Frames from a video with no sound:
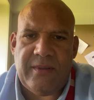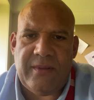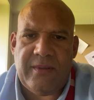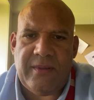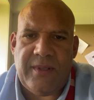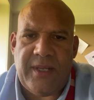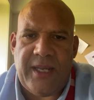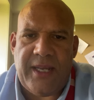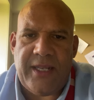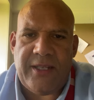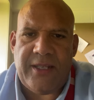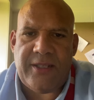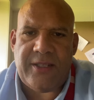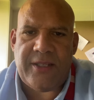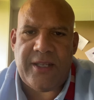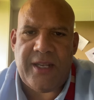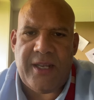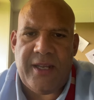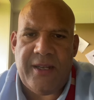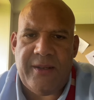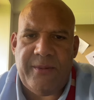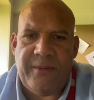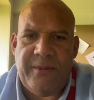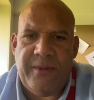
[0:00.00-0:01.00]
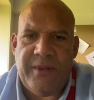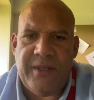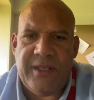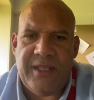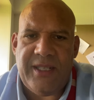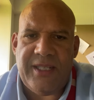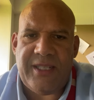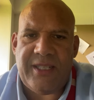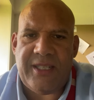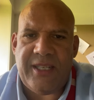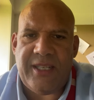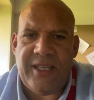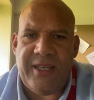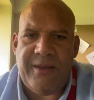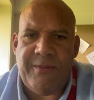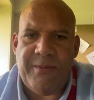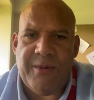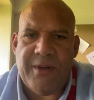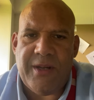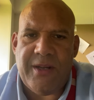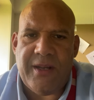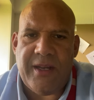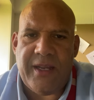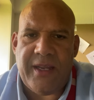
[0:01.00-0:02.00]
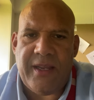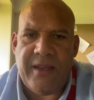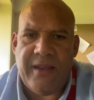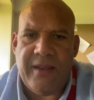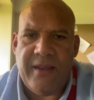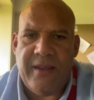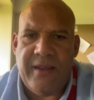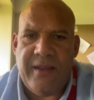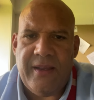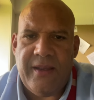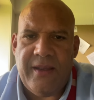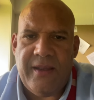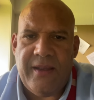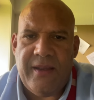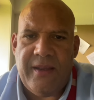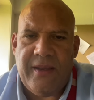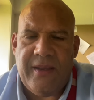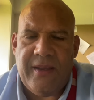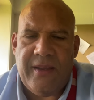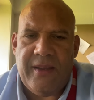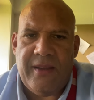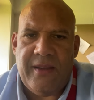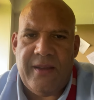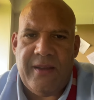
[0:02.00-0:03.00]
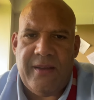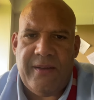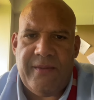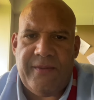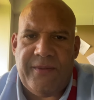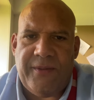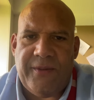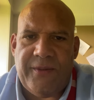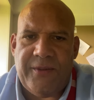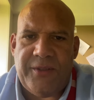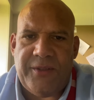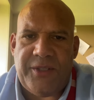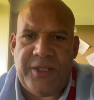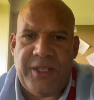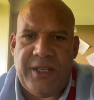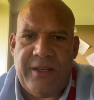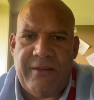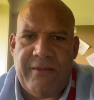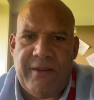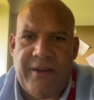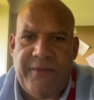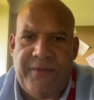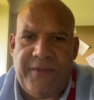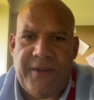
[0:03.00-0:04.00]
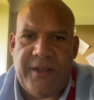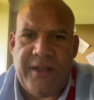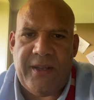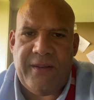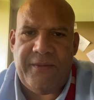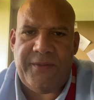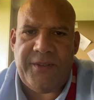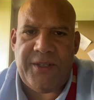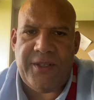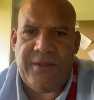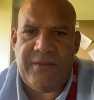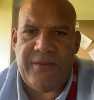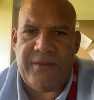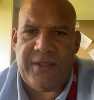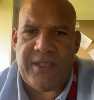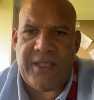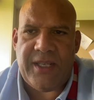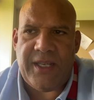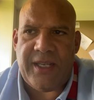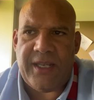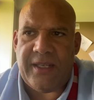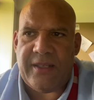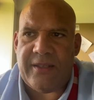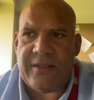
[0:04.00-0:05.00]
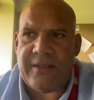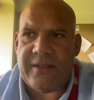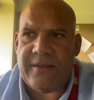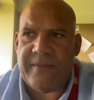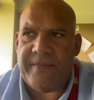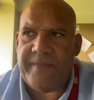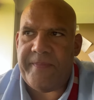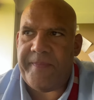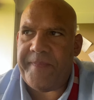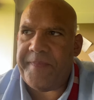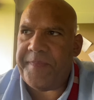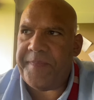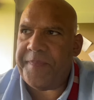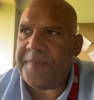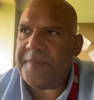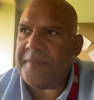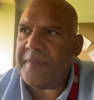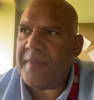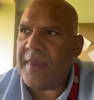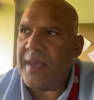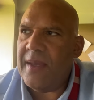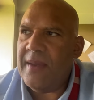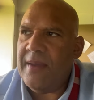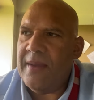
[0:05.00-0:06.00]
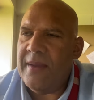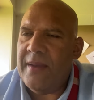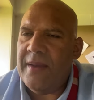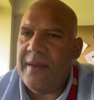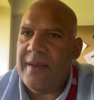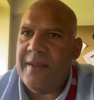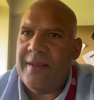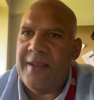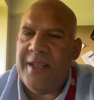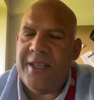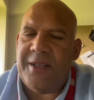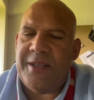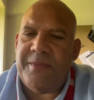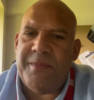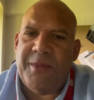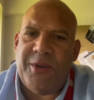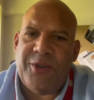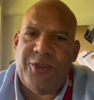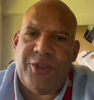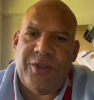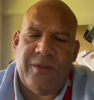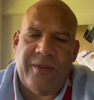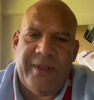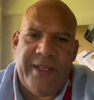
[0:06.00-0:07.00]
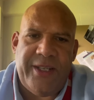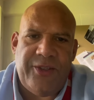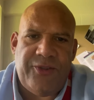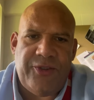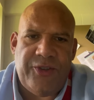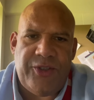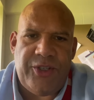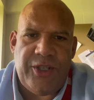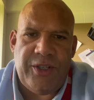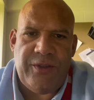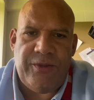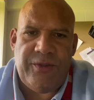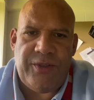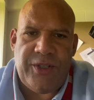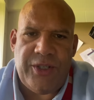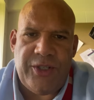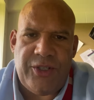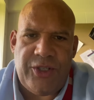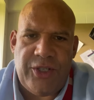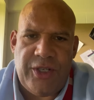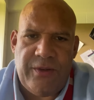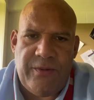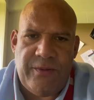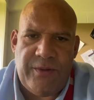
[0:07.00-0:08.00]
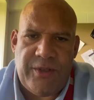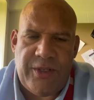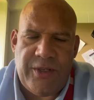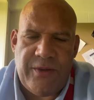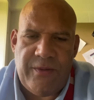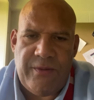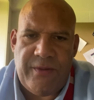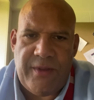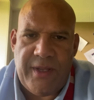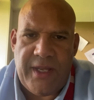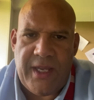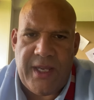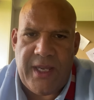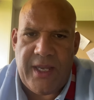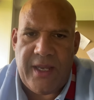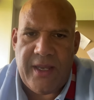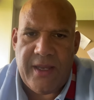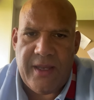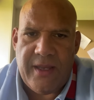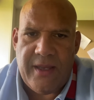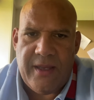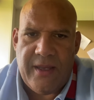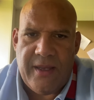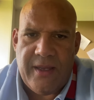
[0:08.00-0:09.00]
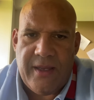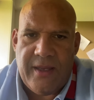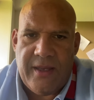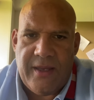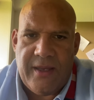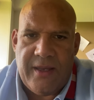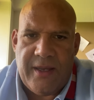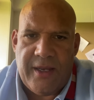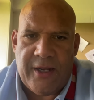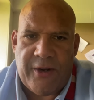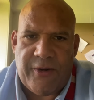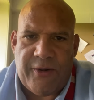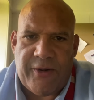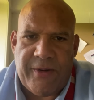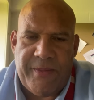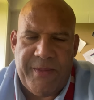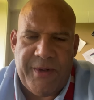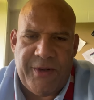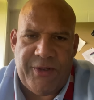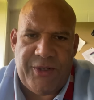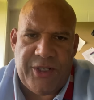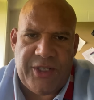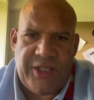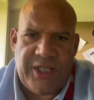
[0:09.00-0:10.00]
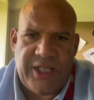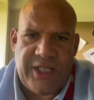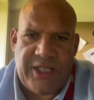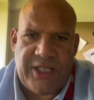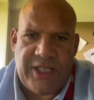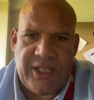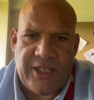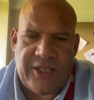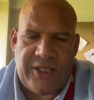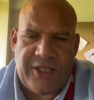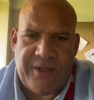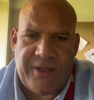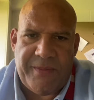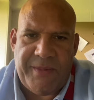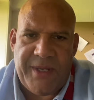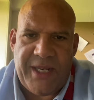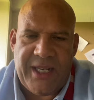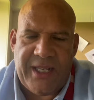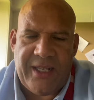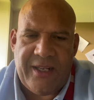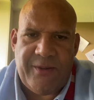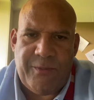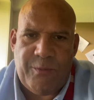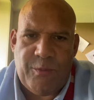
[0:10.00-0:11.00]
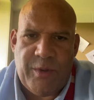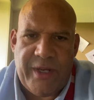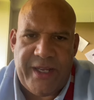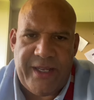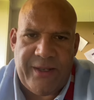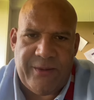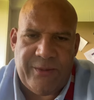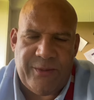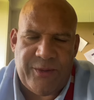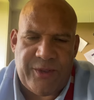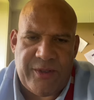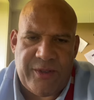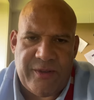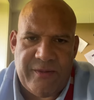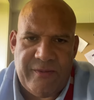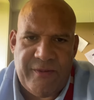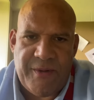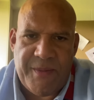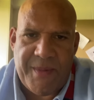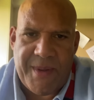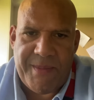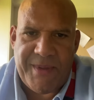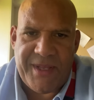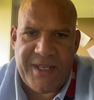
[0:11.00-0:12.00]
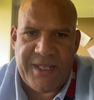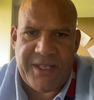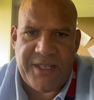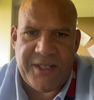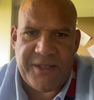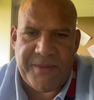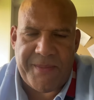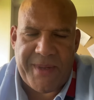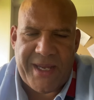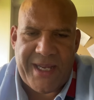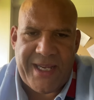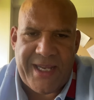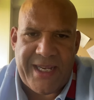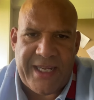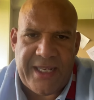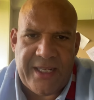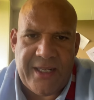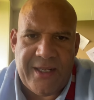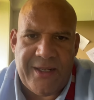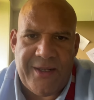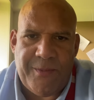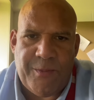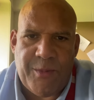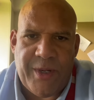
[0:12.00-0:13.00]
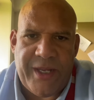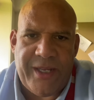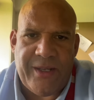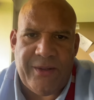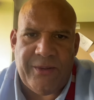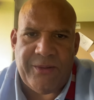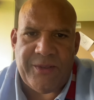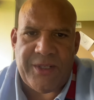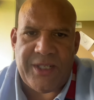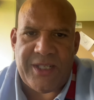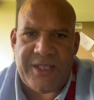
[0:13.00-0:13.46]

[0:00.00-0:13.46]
SOCY40526. This module introduces you to the criminal justice system in England and Wales. Remember, this is about England and Wales.